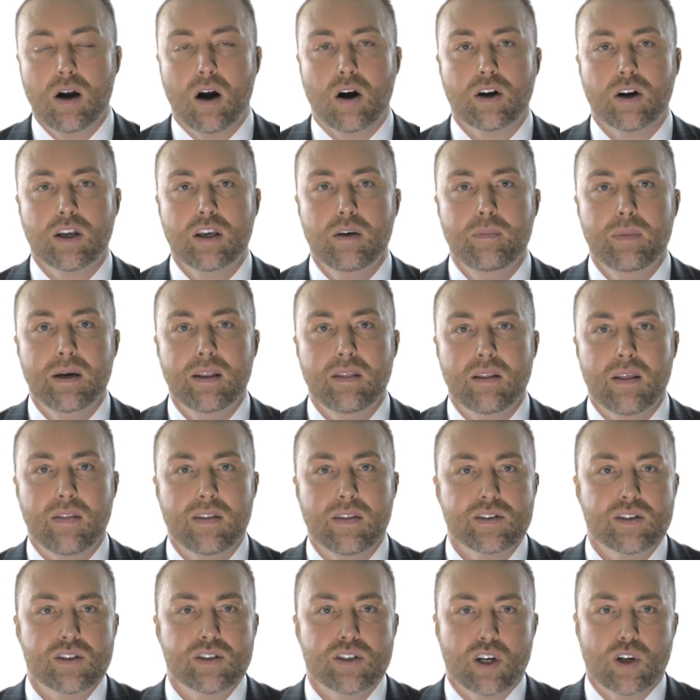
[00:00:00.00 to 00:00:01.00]
argument that
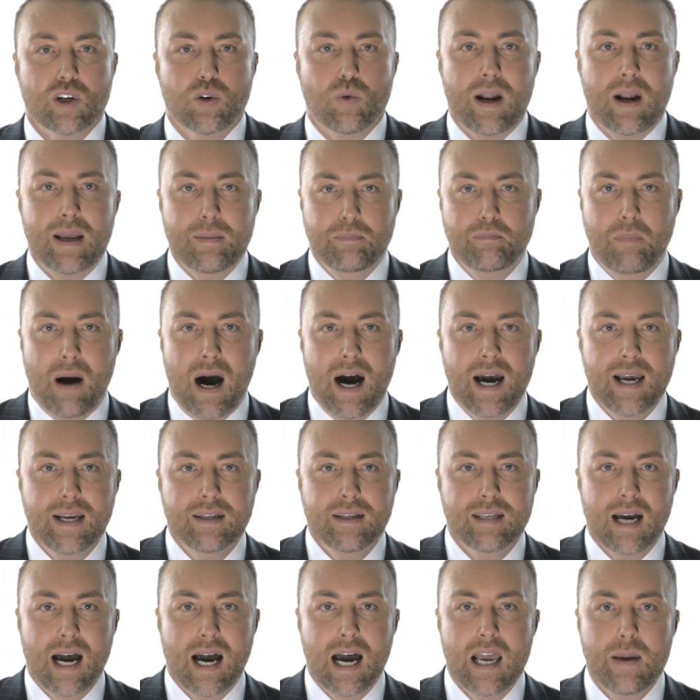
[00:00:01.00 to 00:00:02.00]
this is a great
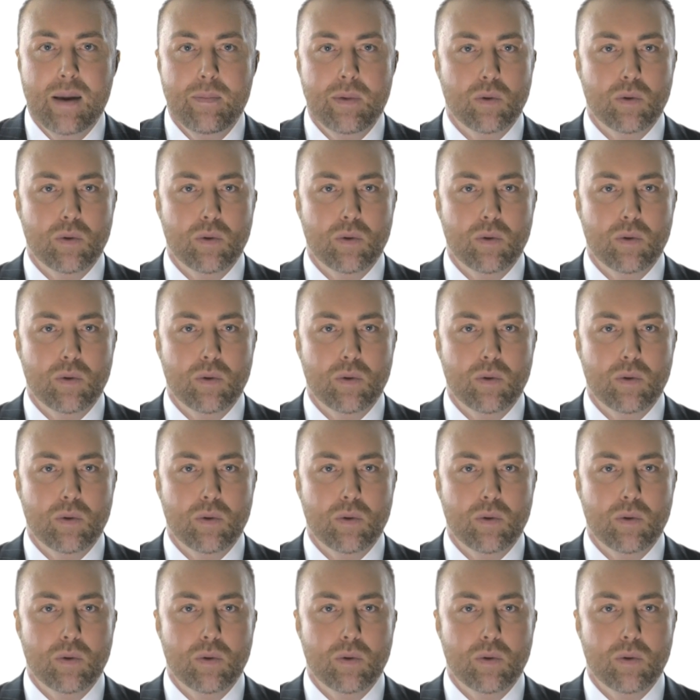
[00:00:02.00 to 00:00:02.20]
buying time